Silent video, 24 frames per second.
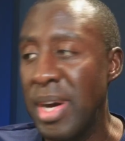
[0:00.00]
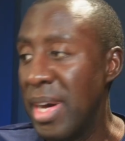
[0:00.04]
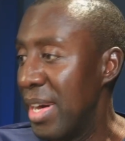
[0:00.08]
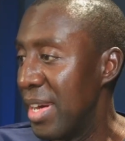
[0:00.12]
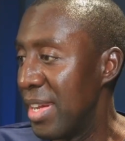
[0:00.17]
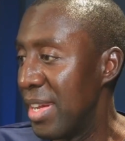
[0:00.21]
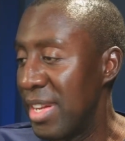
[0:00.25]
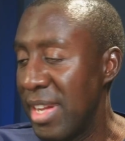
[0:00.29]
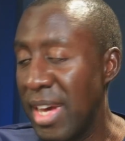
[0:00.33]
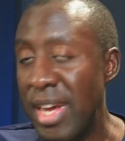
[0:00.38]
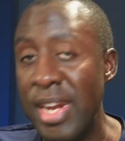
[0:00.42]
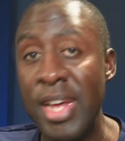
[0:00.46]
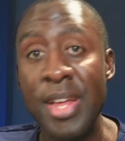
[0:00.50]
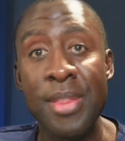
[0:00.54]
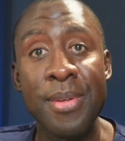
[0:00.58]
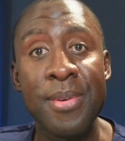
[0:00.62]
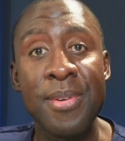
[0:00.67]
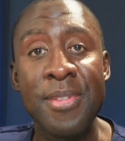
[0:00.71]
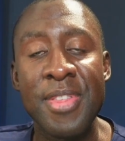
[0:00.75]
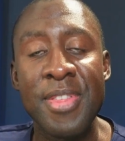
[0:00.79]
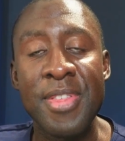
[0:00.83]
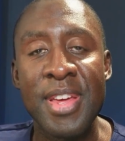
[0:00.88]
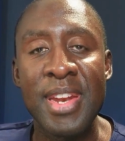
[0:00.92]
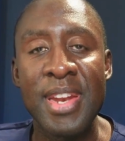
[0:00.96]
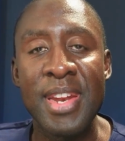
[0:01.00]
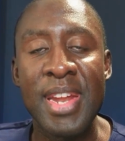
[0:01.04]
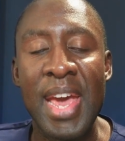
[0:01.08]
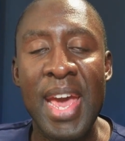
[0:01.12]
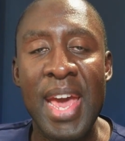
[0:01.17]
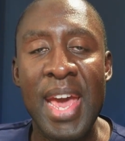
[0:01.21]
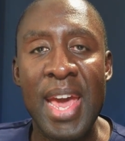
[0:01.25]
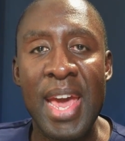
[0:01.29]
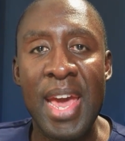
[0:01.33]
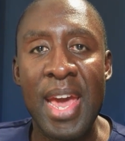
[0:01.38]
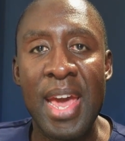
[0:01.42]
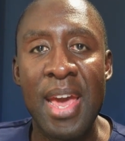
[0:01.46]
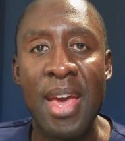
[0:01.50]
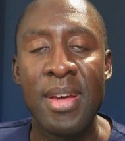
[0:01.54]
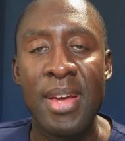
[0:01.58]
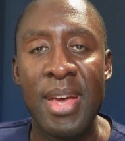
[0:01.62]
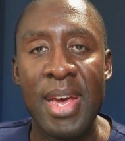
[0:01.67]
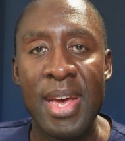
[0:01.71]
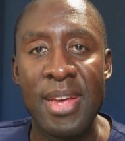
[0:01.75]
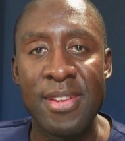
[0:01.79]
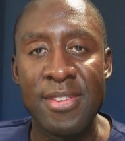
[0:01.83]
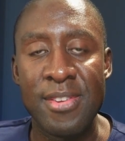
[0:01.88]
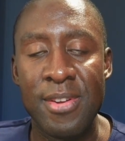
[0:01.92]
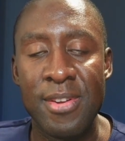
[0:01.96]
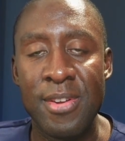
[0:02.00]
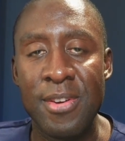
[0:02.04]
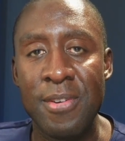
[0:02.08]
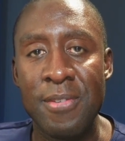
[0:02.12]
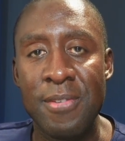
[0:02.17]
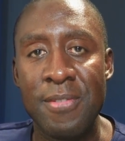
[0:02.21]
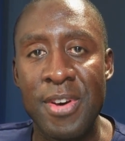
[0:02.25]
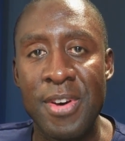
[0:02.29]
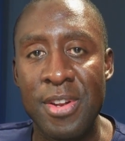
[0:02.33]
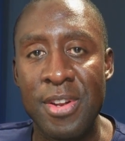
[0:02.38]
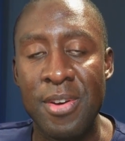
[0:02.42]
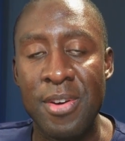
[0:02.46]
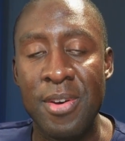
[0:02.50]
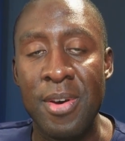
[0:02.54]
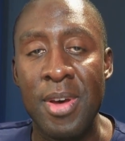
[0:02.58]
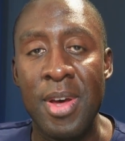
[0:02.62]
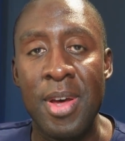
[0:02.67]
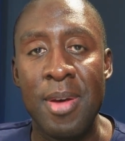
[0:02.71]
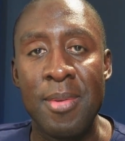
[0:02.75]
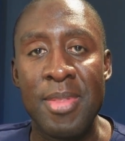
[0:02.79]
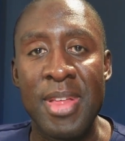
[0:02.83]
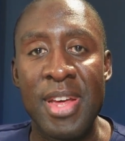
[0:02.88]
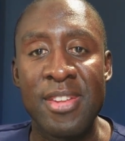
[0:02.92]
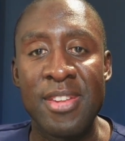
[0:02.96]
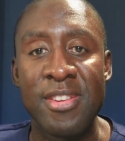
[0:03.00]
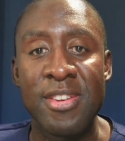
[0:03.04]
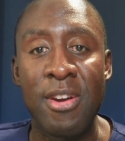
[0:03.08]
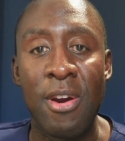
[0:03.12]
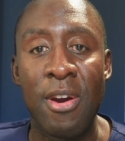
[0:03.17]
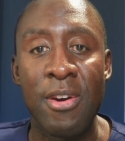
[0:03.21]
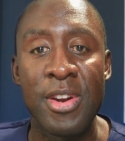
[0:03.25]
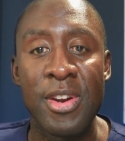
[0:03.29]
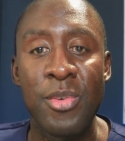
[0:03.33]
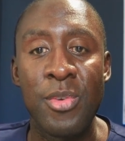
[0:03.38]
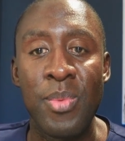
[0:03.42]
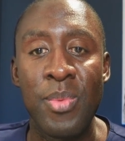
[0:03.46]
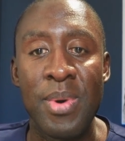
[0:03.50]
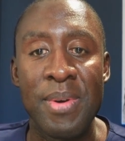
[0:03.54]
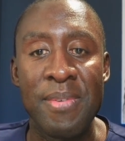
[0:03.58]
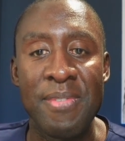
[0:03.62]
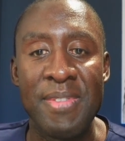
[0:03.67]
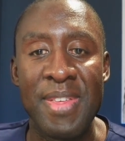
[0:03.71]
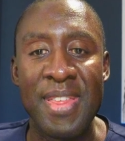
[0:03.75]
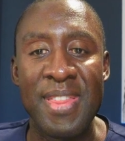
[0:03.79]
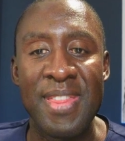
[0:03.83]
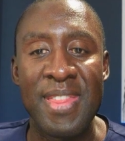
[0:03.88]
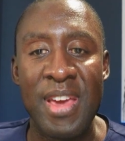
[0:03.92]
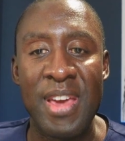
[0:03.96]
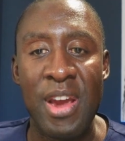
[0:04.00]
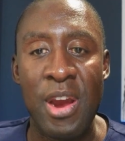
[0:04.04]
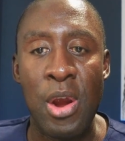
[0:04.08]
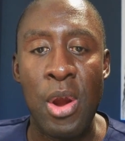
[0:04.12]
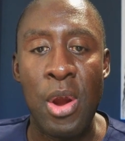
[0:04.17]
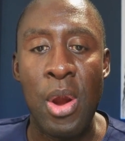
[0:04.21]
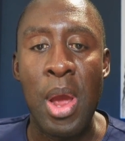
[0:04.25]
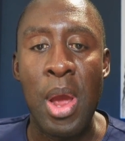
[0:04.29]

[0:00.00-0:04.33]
none other than a SLO funnel that started with their